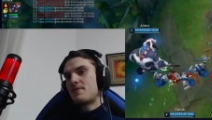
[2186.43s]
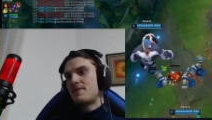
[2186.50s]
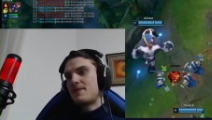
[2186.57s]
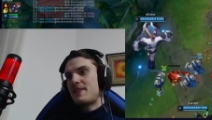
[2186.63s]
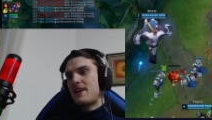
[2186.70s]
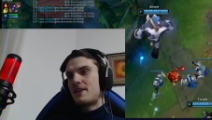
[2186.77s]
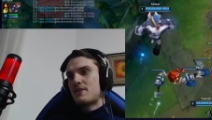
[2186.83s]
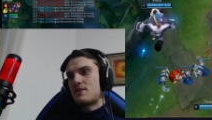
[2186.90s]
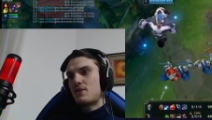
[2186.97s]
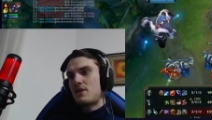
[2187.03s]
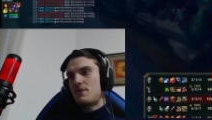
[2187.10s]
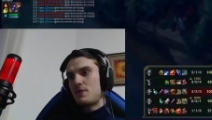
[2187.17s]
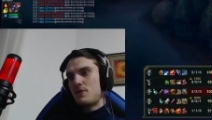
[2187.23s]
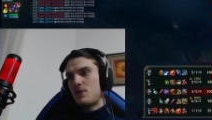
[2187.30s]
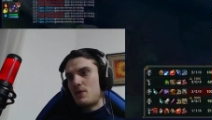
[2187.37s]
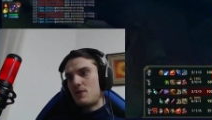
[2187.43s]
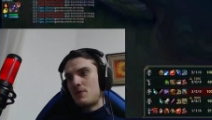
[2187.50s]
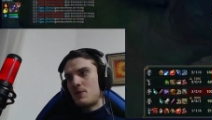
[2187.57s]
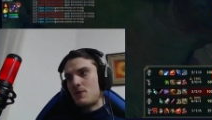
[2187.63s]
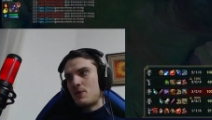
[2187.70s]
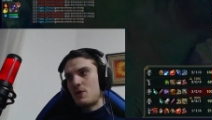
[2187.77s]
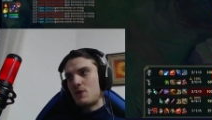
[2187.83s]
Yeah, so if you if
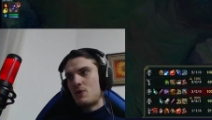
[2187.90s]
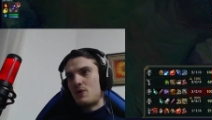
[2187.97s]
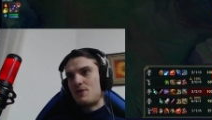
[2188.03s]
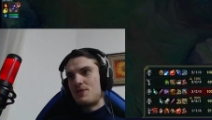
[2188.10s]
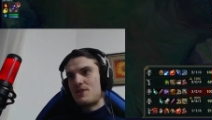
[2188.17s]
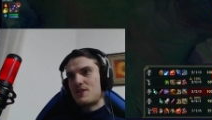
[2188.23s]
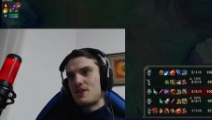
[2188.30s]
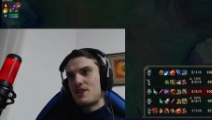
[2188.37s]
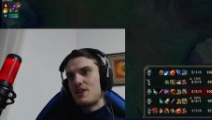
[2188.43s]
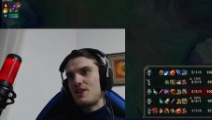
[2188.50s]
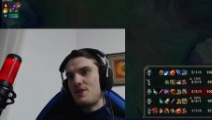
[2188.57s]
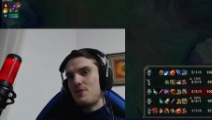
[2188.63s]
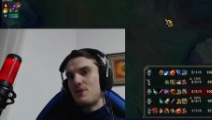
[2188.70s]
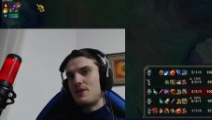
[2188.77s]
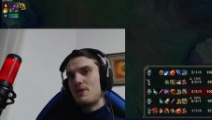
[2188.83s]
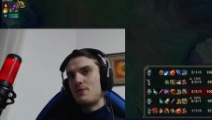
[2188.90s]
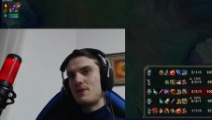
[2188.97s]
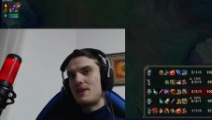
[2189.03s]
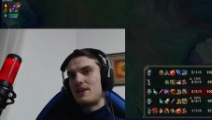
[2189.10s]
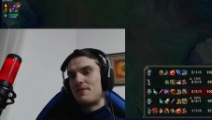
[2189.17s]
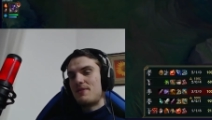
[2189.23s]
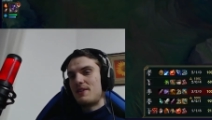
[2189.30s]
you put the war vision here, we we
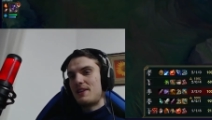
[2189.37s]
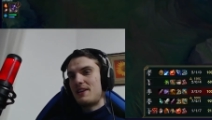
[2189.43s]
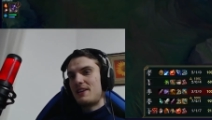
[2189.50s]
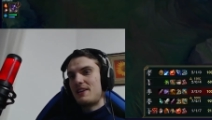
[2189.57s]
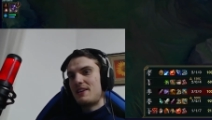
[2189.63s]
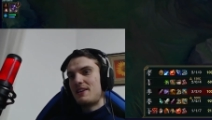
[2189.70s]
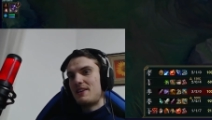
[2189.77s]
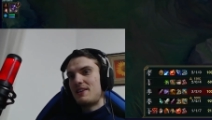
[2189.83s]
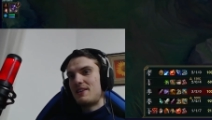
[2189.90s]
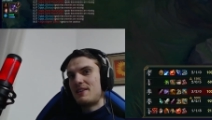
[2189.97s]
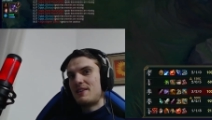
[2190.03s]
definitely